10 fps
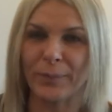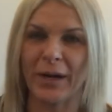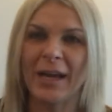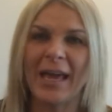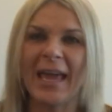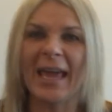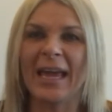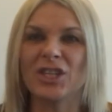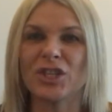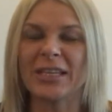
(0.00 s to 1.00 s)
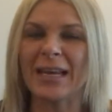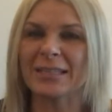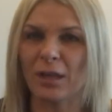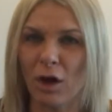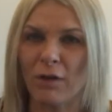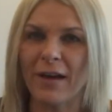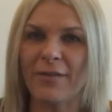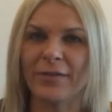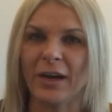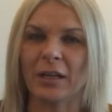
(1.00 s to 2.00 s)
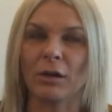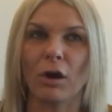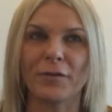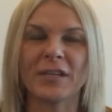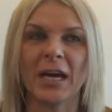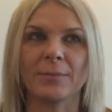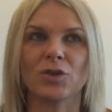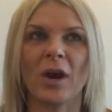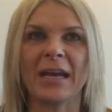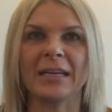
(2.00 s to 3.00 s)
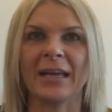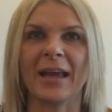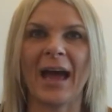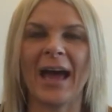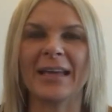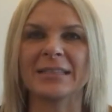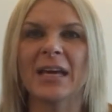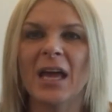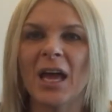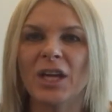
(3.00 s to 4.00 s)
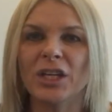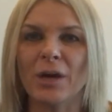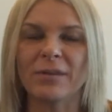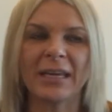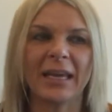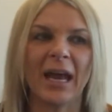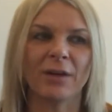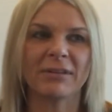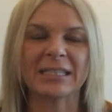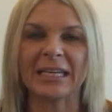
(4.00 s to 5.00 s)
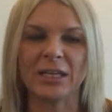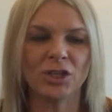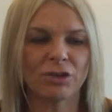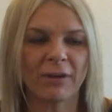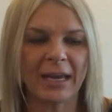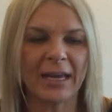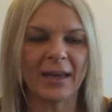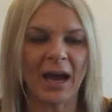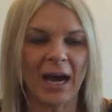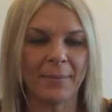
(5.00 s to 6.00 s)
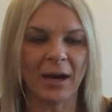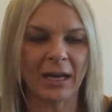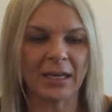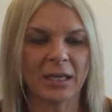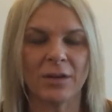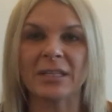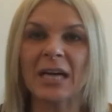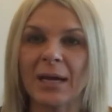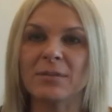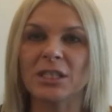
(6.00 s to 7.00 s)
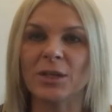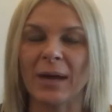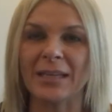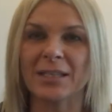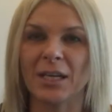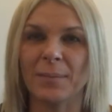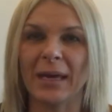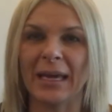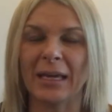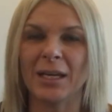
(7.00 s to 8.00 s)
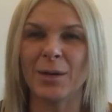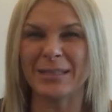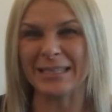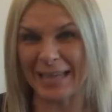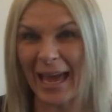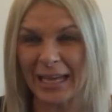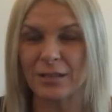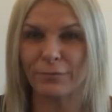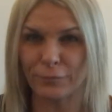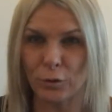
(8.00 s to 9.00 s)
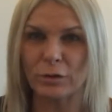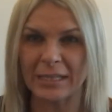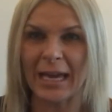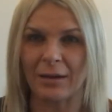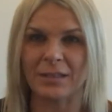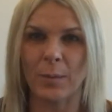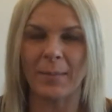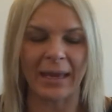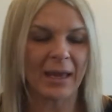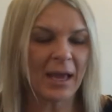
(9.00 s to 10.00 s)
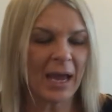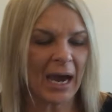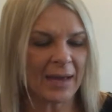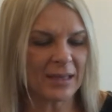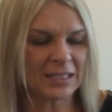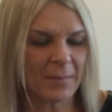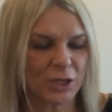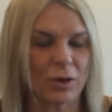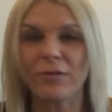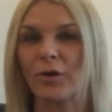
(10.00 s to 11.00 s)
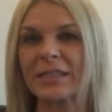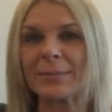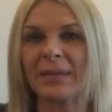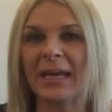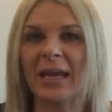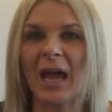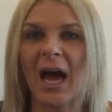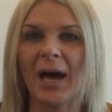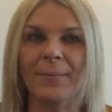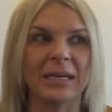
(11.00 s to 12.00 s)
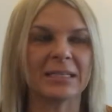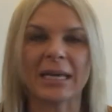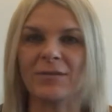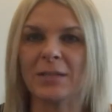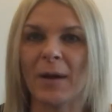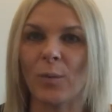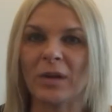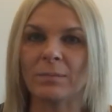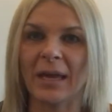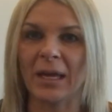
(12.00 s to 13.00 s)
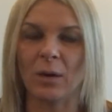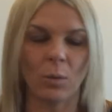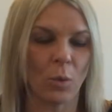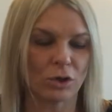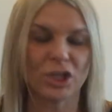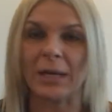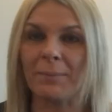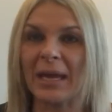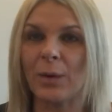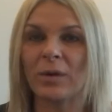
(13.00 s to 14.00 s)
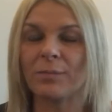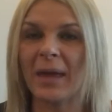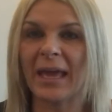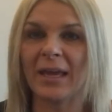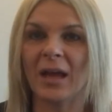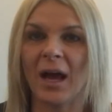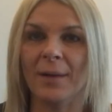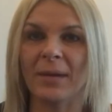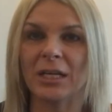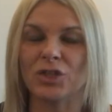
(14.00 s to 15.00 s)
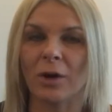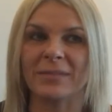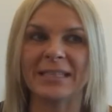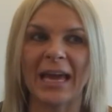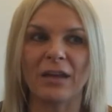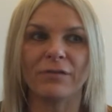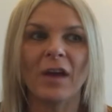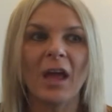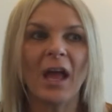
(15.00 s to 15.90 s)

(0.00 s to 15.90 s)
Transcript: but it's a lot of effort and a lot of time training, and thinking I risk an injury, I might, the time to do it is going to be, it's a full day of swimming, and then to make sure I've got somebody in a safety boat with me, watching and being with me, making sure I'm safe.